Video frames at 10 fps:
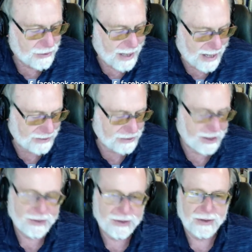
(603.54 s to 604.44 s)
Q
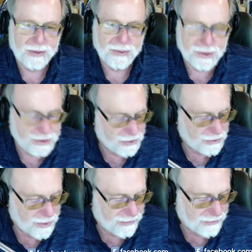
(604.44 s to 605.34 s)
ancestors, which is the
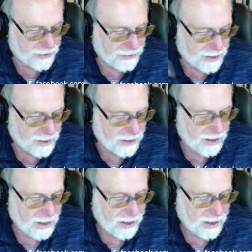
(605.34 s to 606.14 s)
riff on the